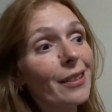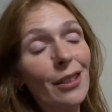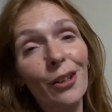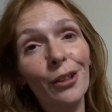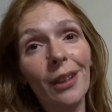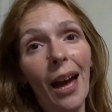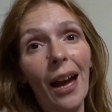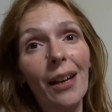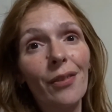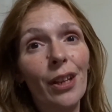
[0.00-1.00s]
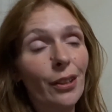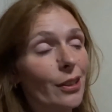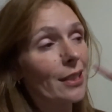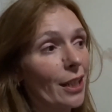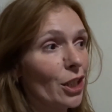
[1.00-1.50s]
ended her live, and it
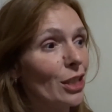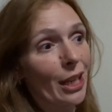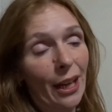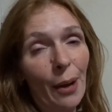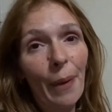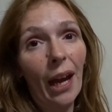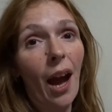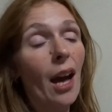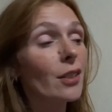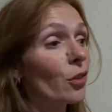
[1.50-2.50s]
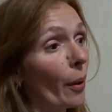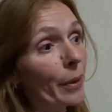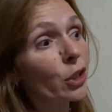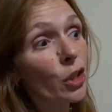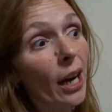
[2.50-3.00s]
looks like she's gonna come back on, so I'm
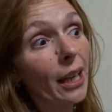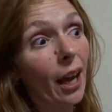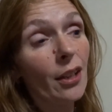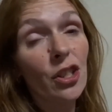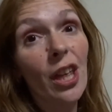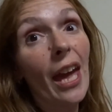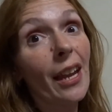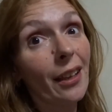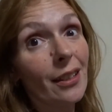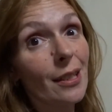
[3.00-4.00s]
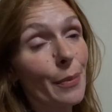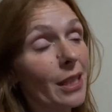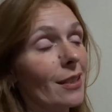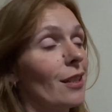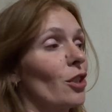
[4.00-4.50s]
gonna try to catch that and get some of
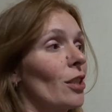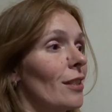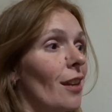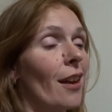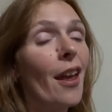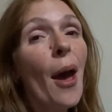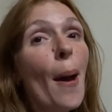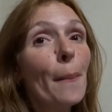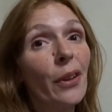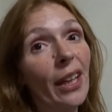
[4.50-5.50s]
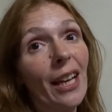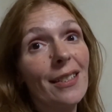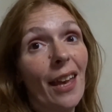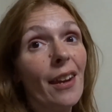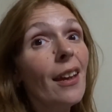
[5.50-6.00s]
these dishes done. But like I
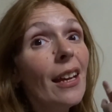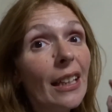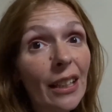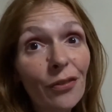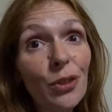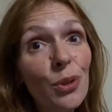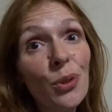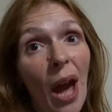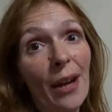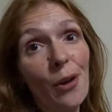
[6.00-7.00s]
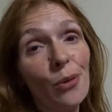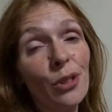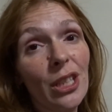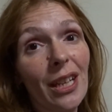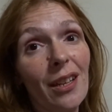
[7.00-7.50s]
said, if you do not know who
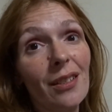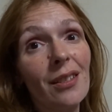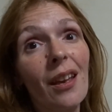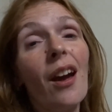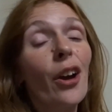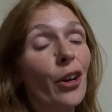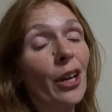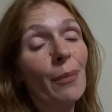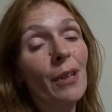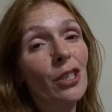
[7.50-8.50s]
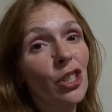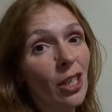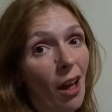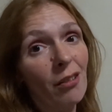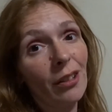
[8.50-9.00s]
she is, her name is
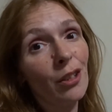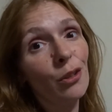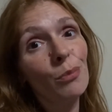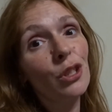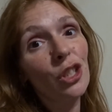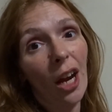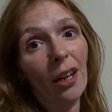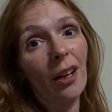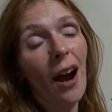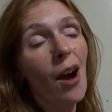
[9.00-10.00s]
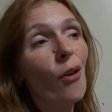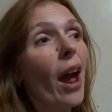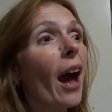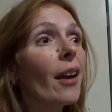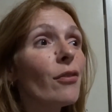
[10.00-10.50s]
Chanel Cubed. Check her out.
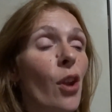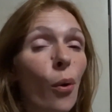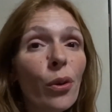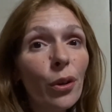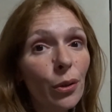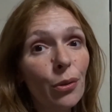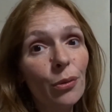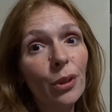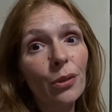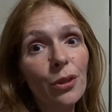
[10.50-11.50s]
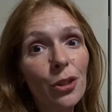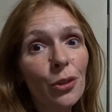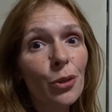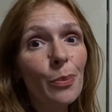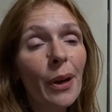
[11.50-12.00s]
I've known her through
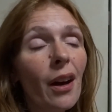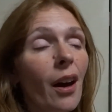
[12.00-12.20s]
YouTube